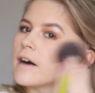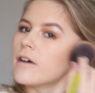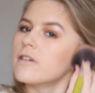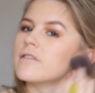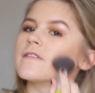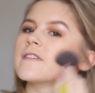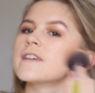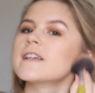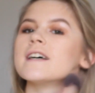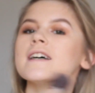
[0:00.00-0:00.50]

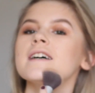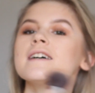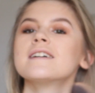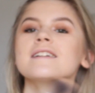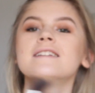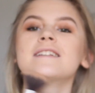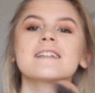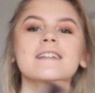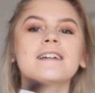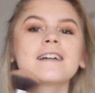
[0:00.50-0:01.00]
healthier
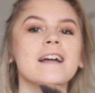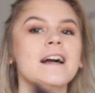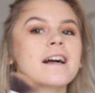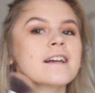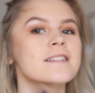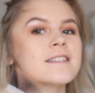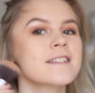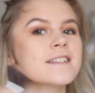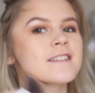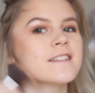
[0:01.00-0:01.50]
than I
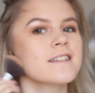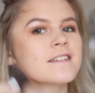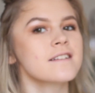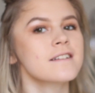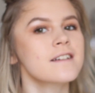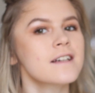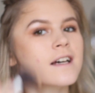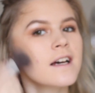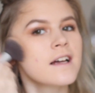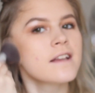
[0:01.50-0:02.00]
actually
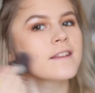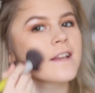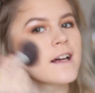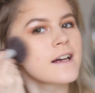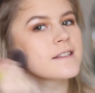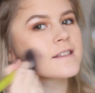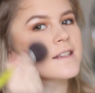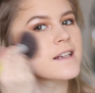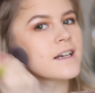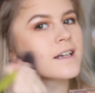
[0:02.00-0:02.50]
do.
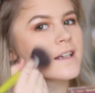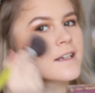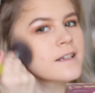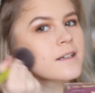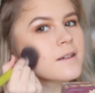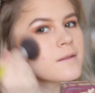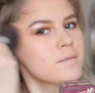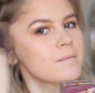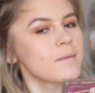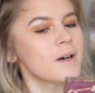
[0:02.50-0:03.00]
That's like
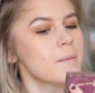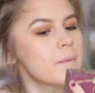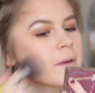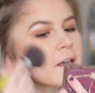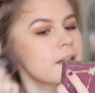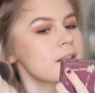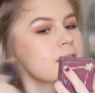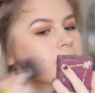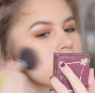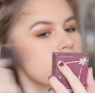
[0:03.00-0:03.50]
my
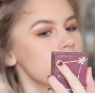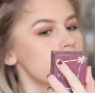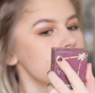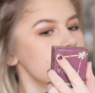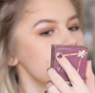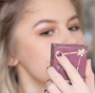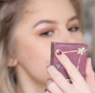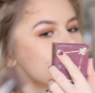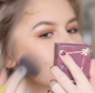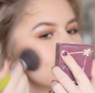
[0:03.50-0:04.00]
biggest goal.